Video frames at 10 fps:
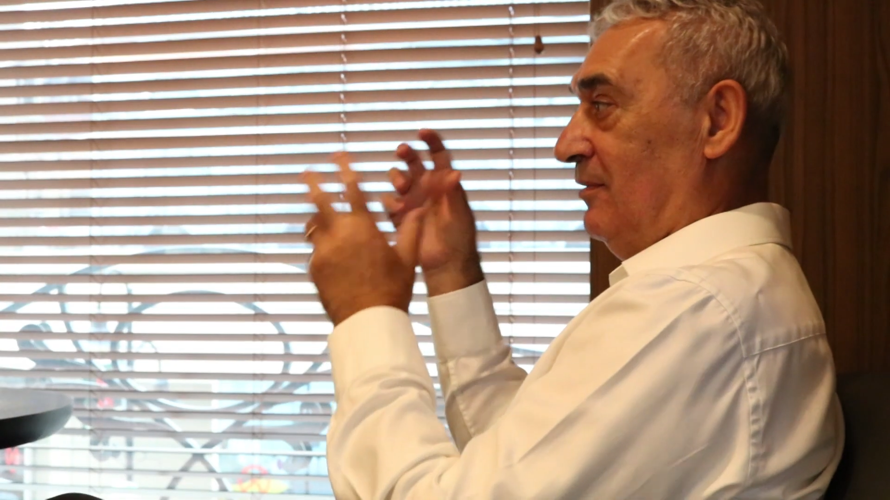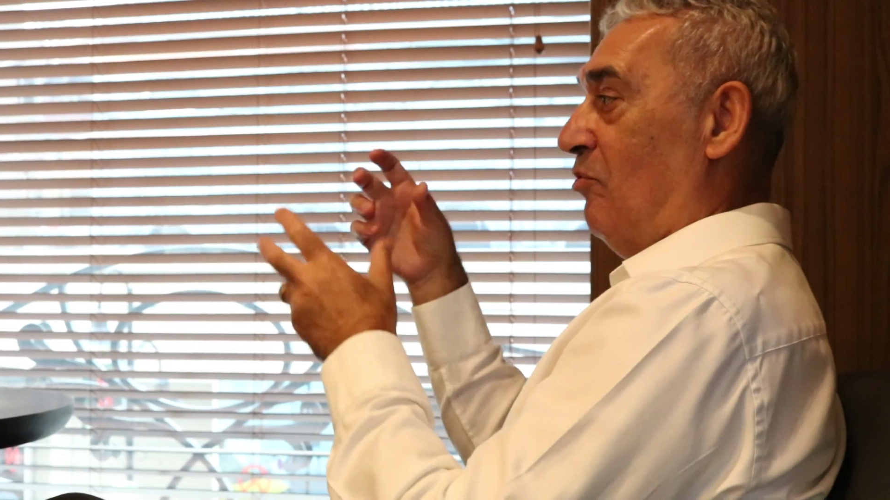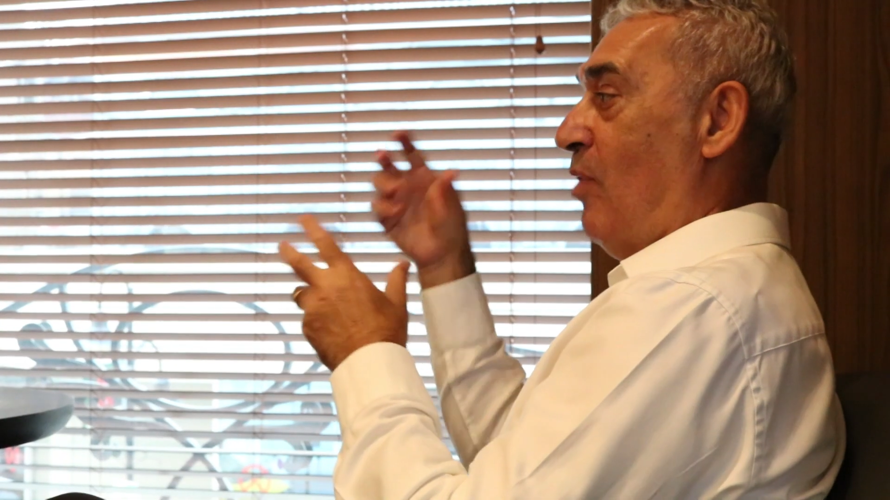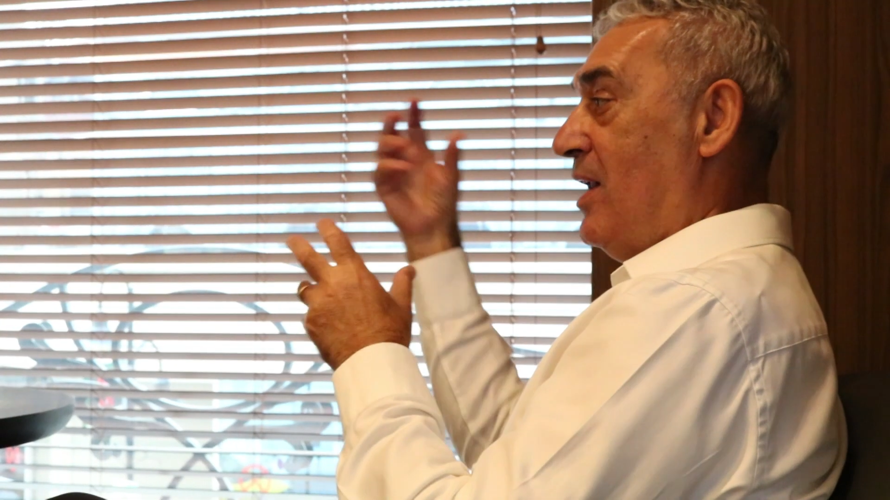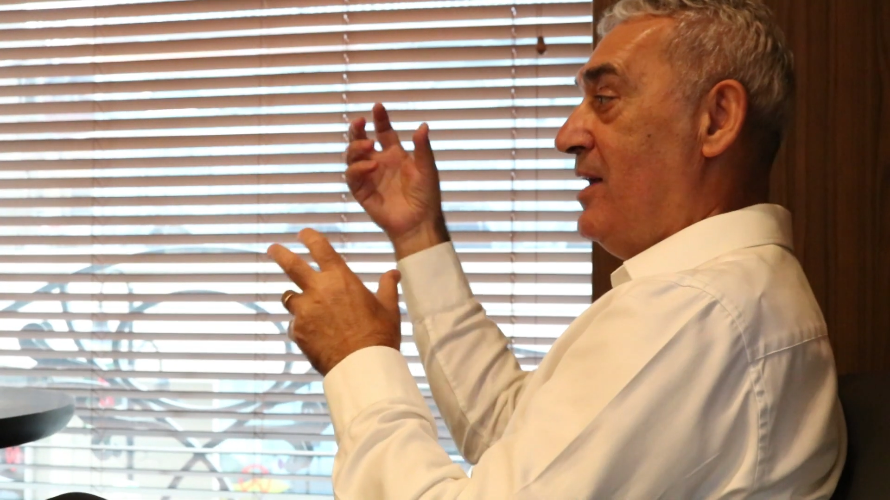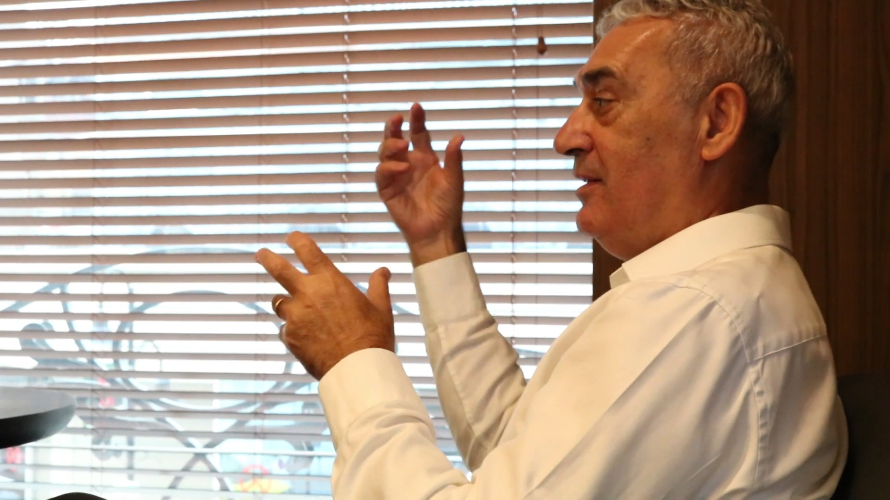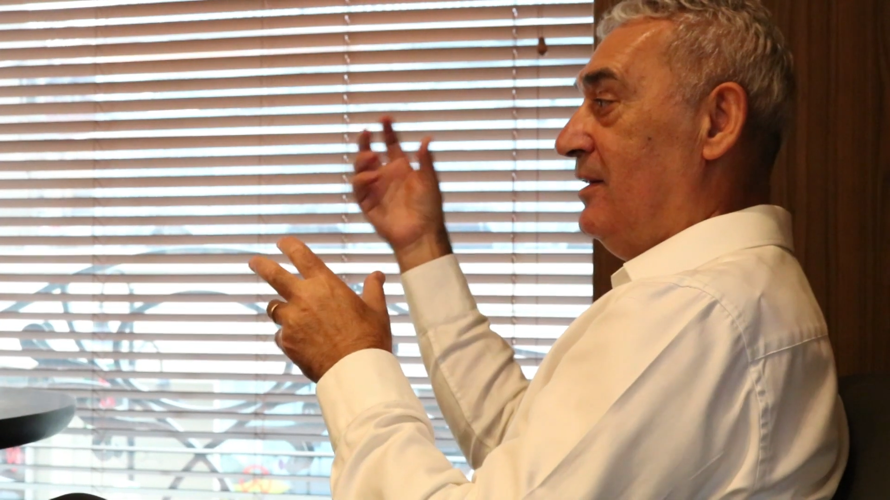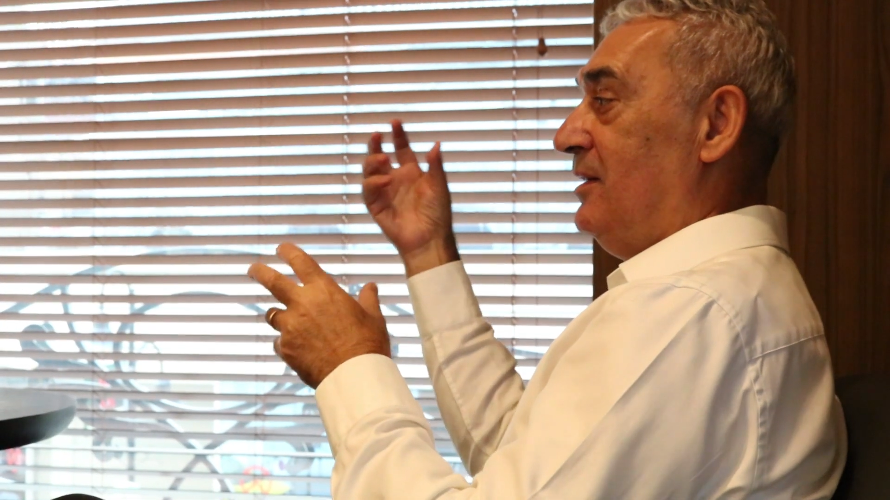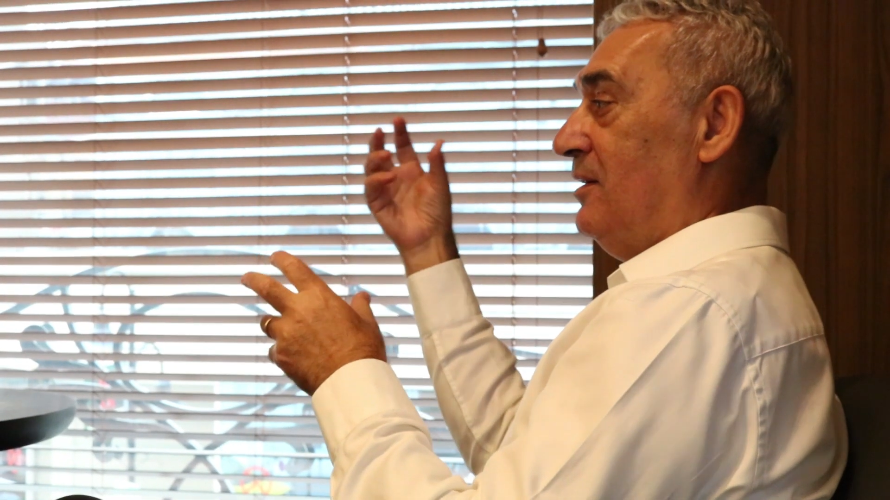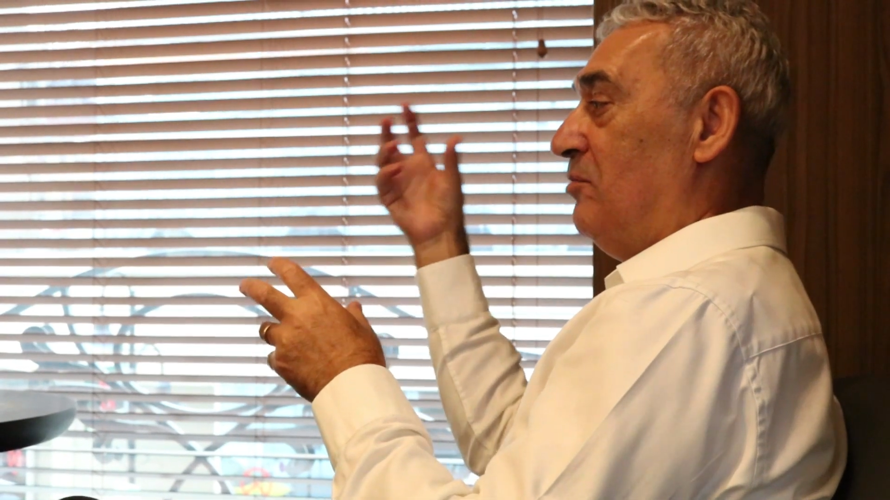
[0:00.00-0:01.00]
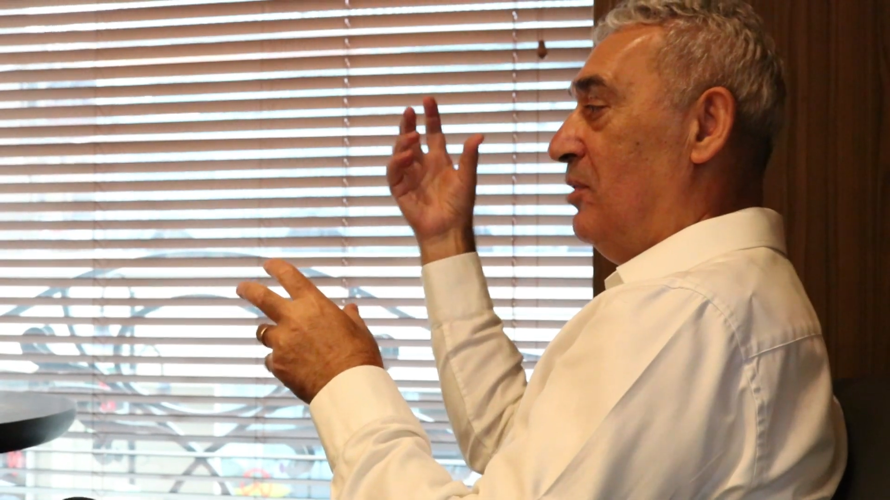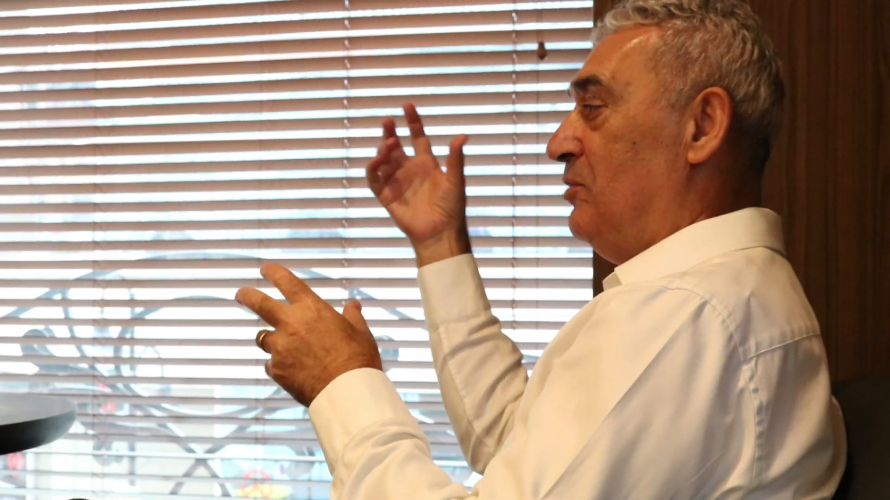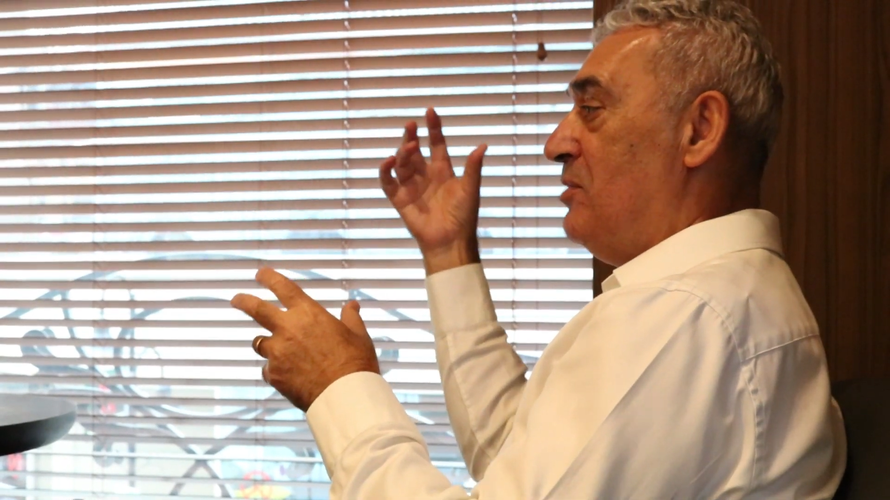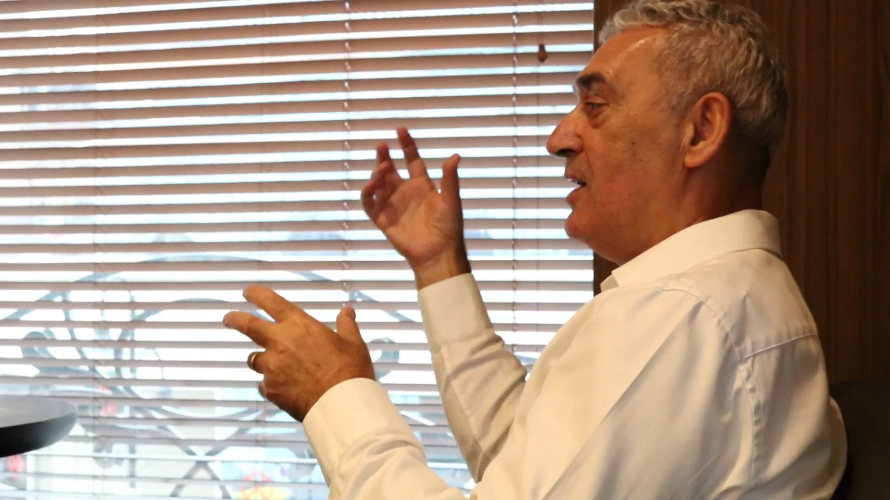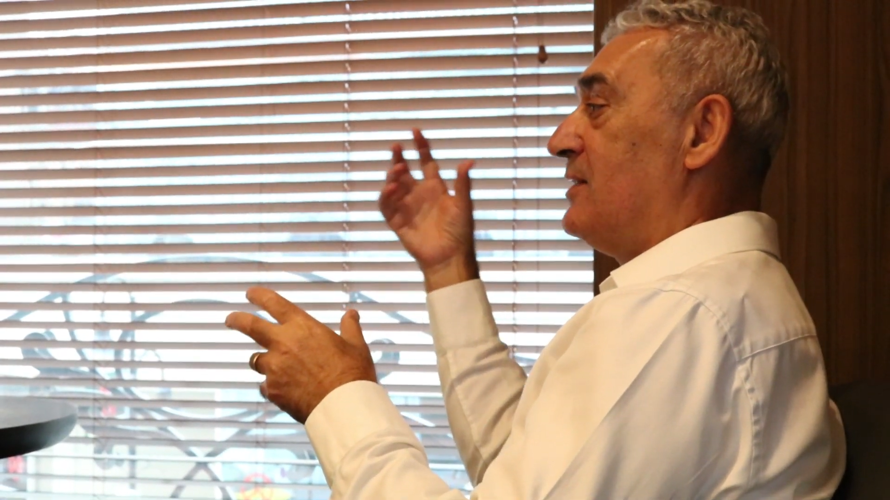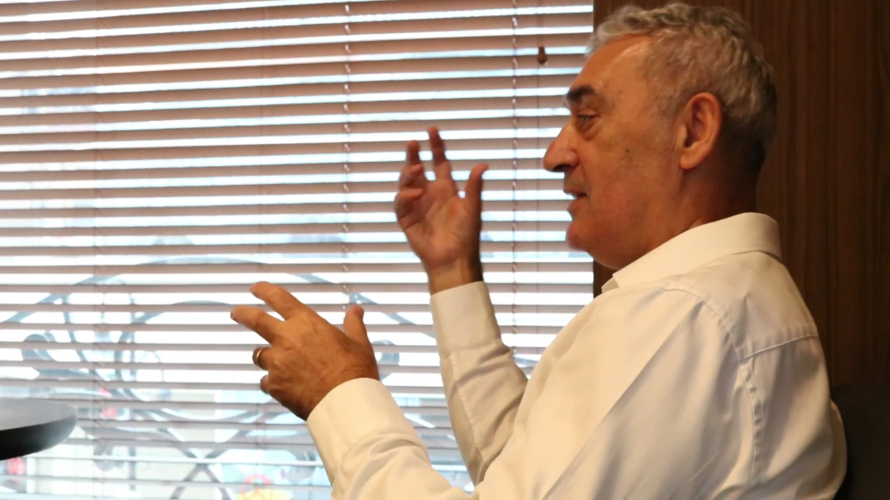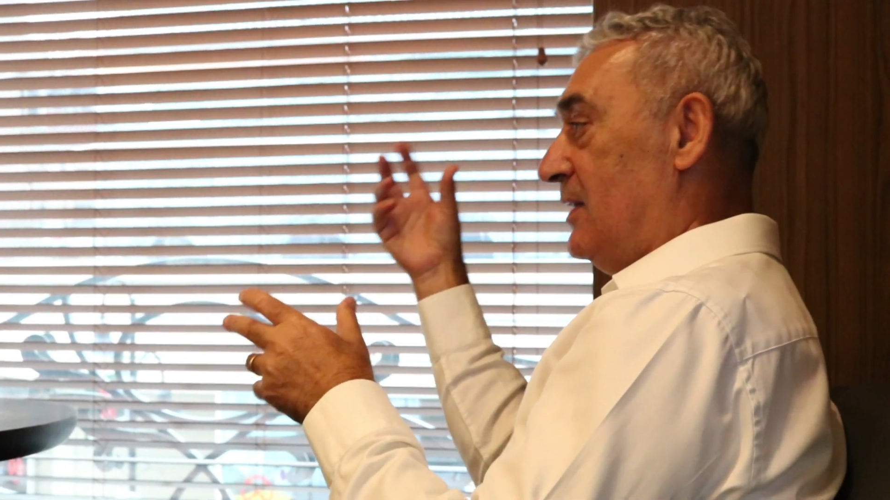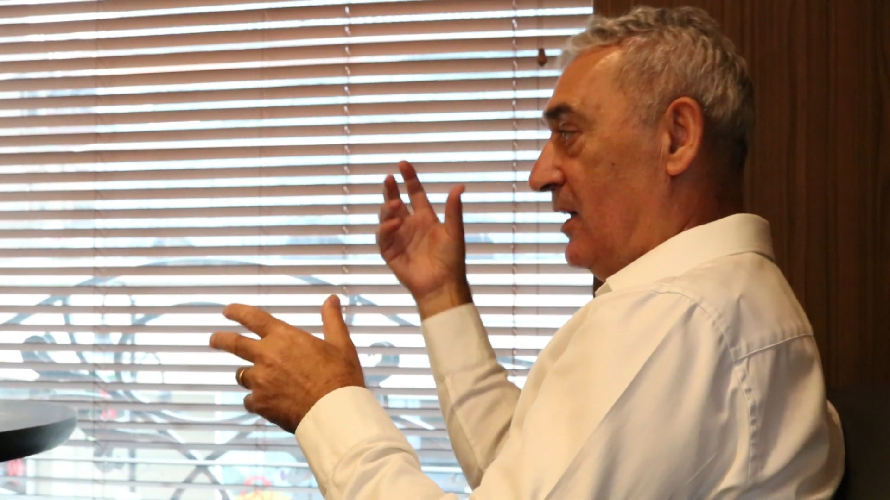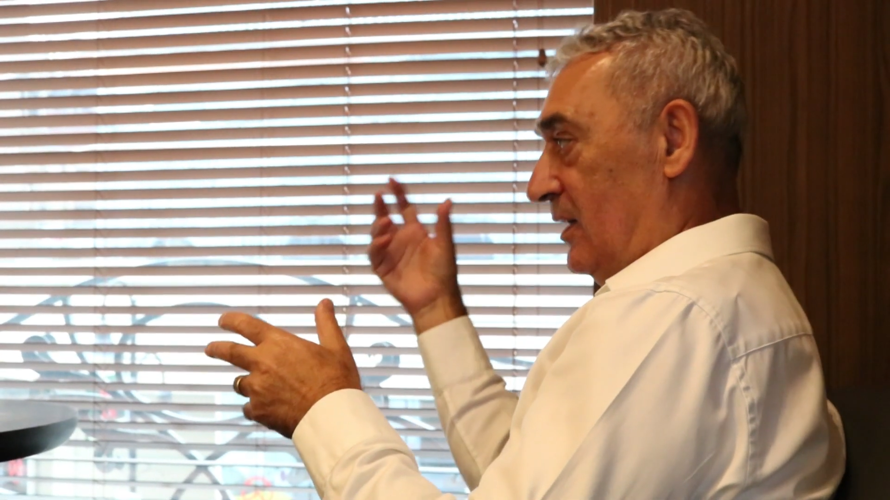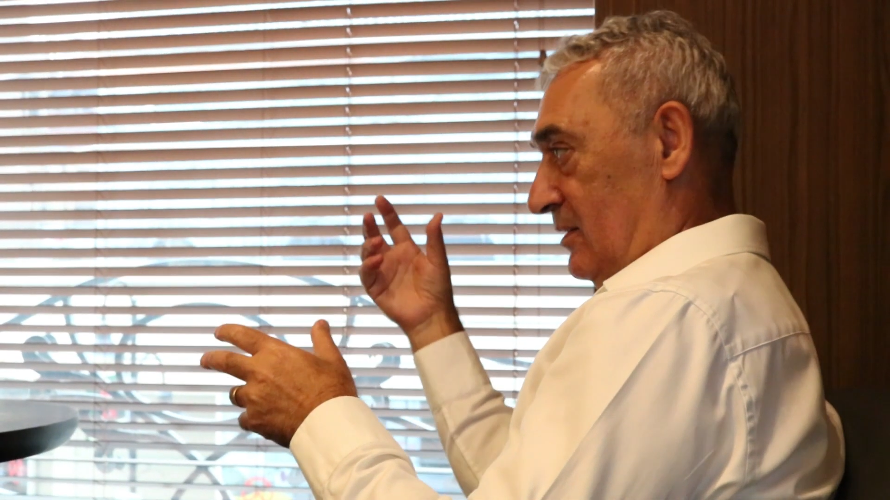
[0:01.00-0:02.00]
Quality, what we are
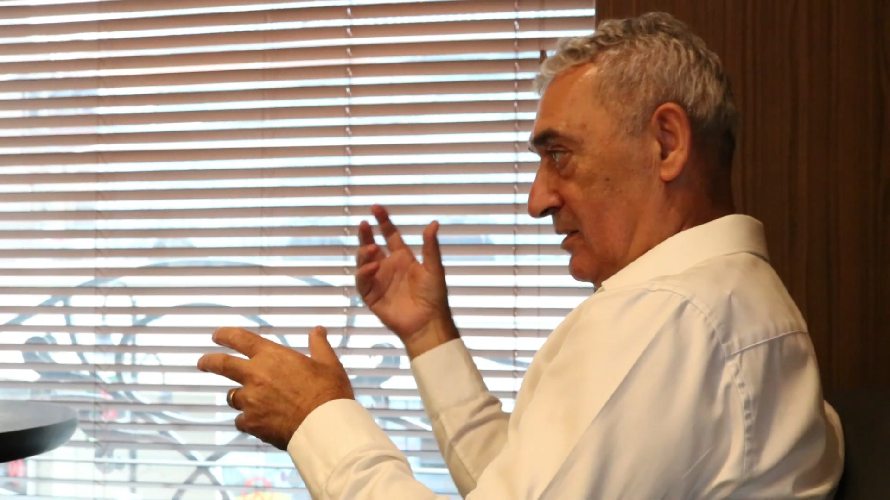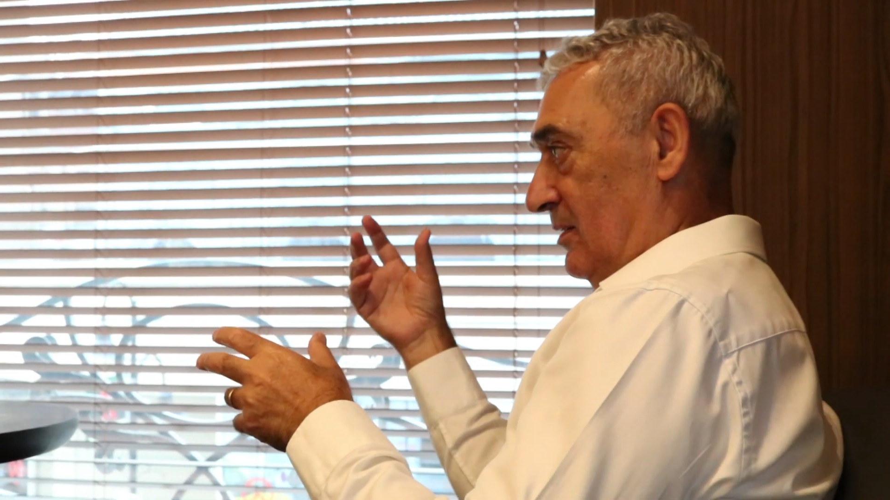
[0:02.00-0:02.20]
seeking